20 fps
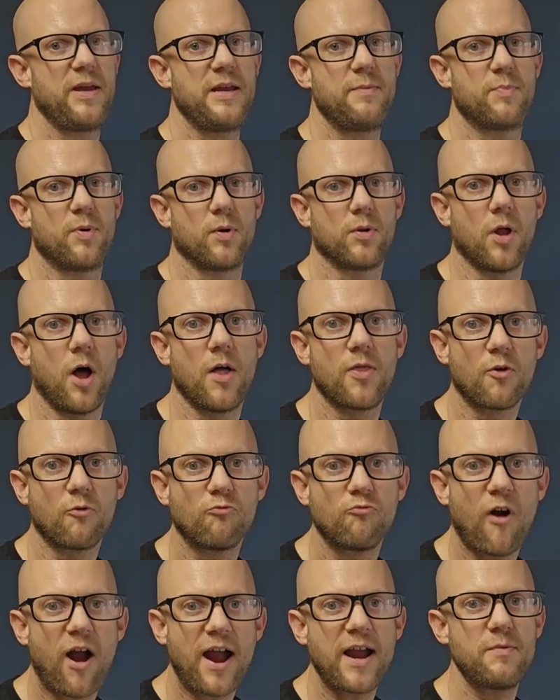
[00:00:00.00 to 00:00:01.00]
people are the
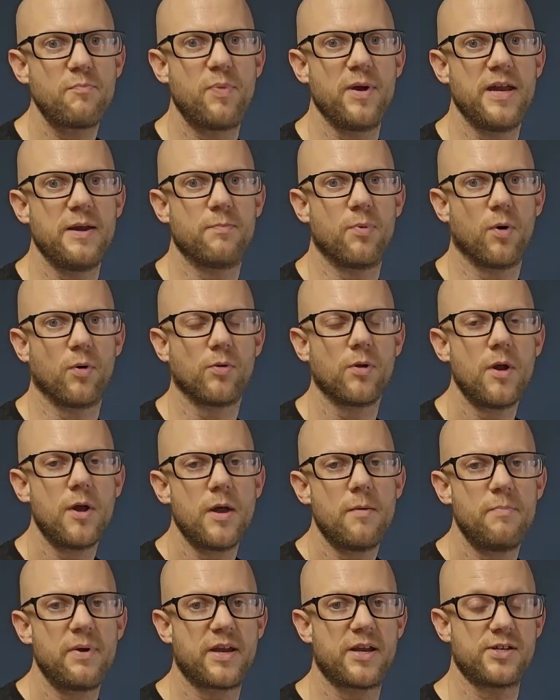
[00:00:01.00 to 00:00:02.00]
right people
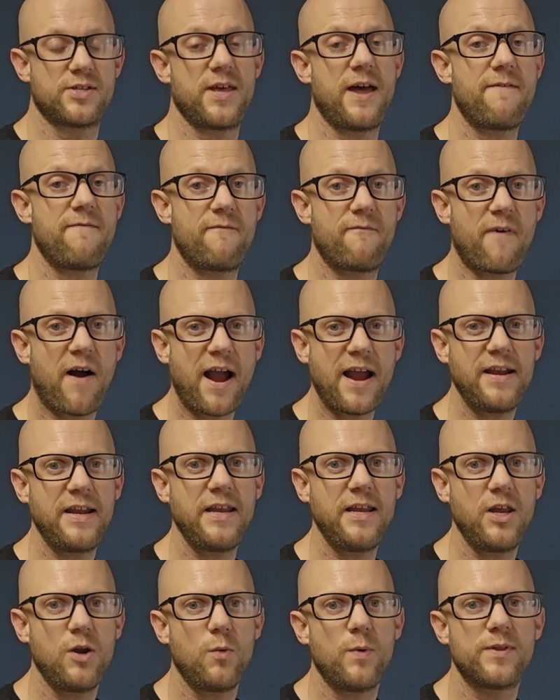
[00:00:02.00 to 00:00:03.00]
because they're
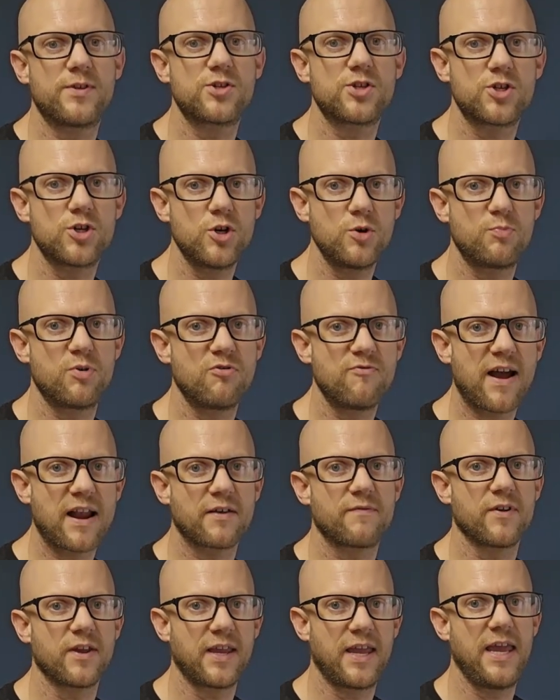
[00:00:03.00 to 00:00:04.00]
finding you with super
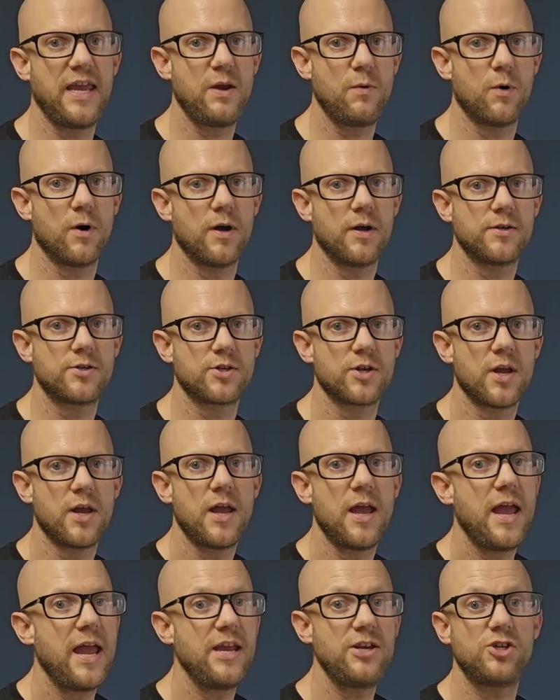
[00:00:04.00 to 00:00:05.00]
relevant keywords,
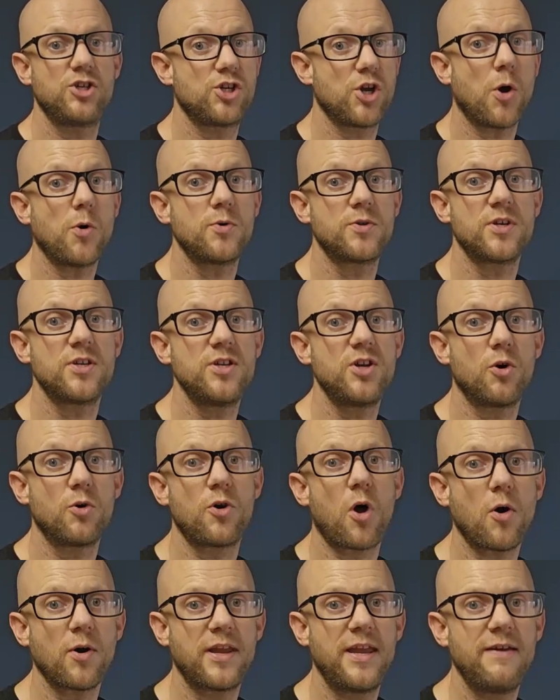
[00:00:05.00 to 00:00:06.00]
it shows that you're
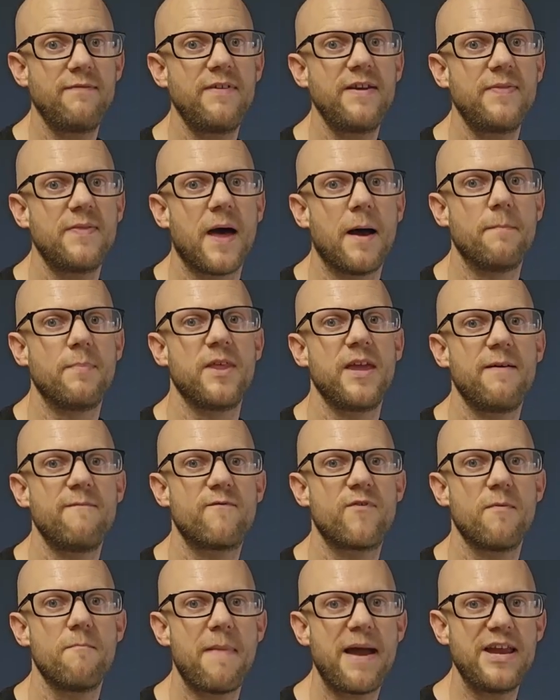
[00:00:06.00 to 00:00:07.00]
not giving them the
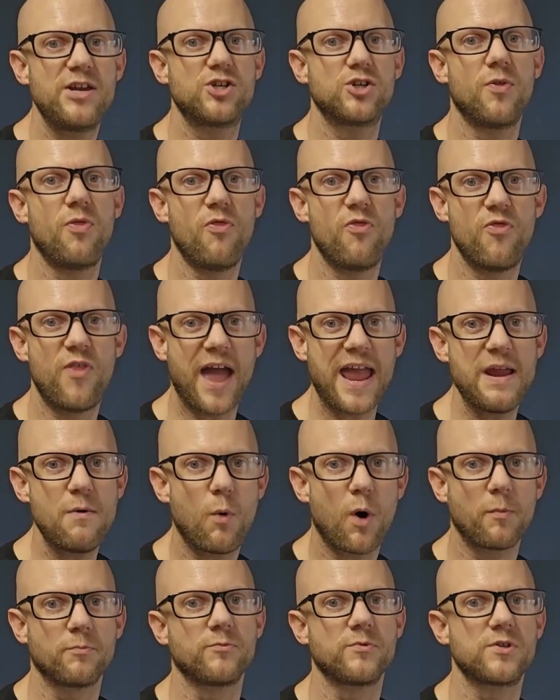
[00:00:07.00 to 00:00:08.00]
information they
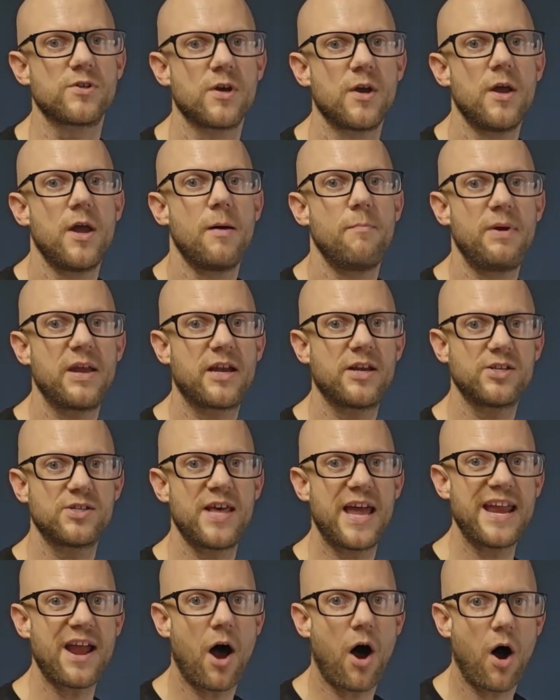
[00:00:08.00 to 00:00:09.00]
want because
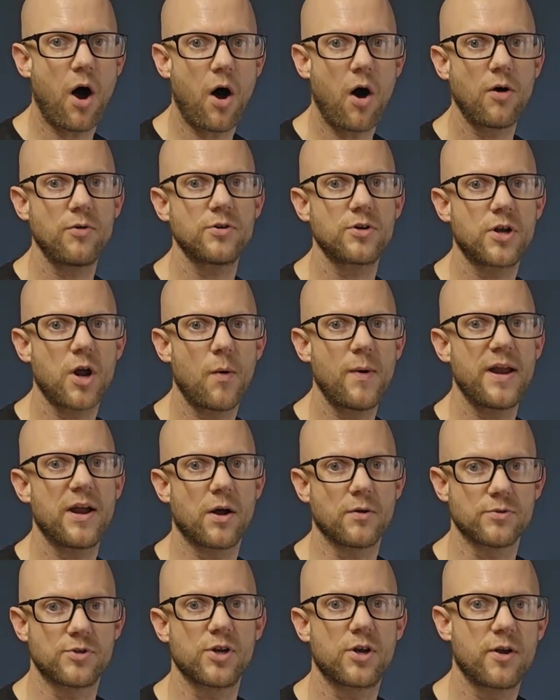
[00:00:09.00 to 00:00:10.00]
they aren't going
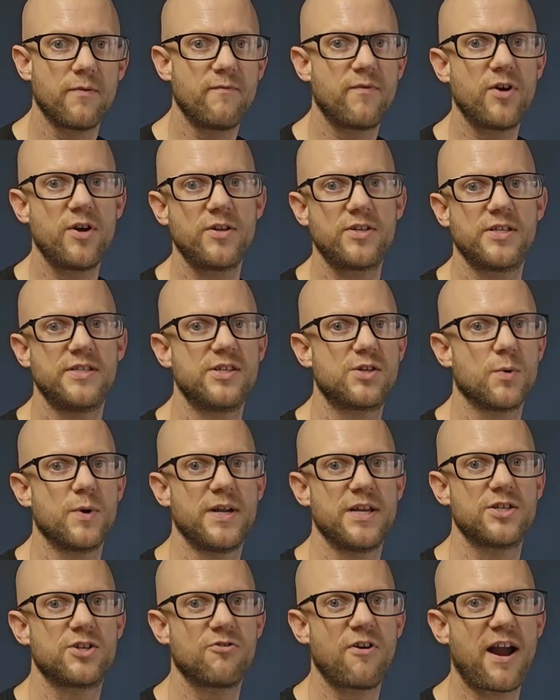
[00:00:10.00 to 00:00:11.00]
on to convert into an
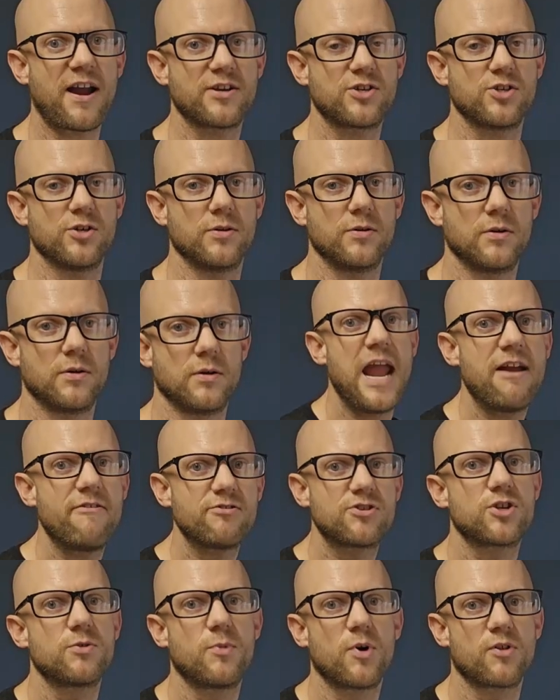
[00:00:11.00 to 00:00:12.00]
interaction. Here are
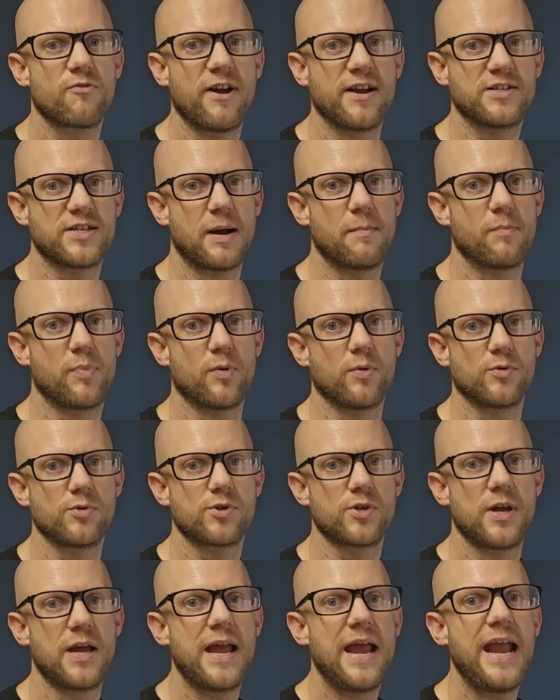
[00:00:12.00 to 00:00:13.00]
some other
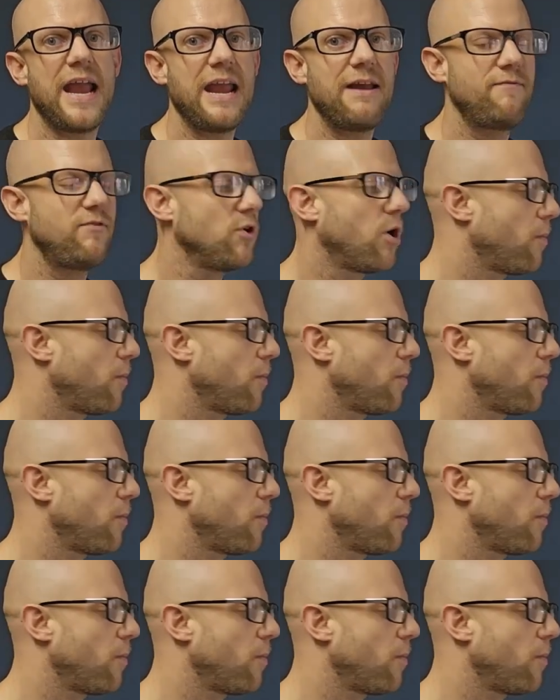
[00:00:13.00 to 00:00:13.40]
examples. If